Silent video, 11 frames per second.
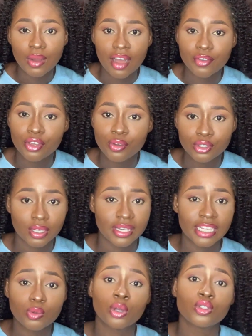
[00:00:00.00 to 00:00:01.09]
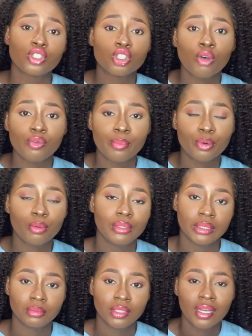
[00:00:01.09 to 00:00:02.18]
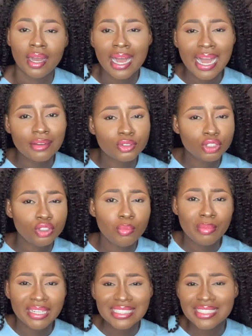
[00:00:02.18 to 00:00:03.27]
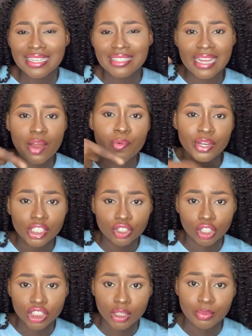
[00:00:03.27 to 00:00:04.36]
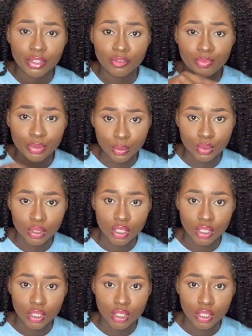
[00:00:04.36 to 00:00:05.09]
have you used the network to solve a problem? How do you maintain that relationship you built?